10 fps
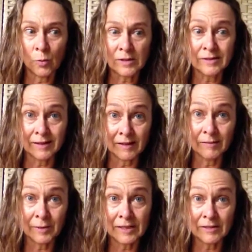was a
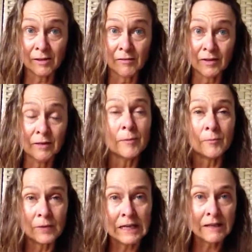peace-loving,
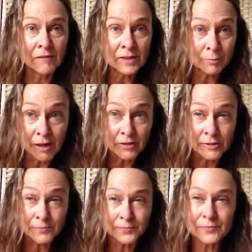he loved his mother.
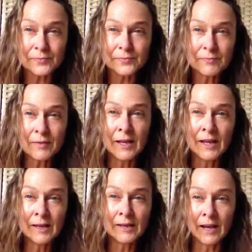
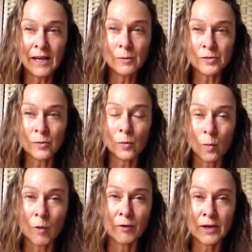Cain was a
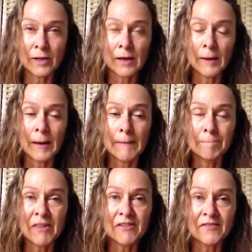warring
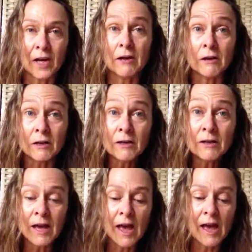motherfucker,
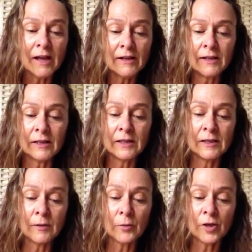and
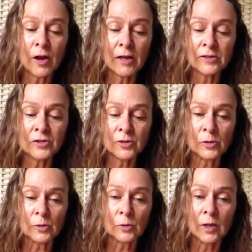he went on
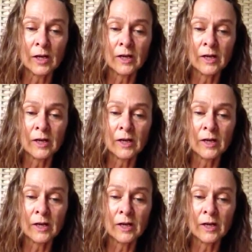to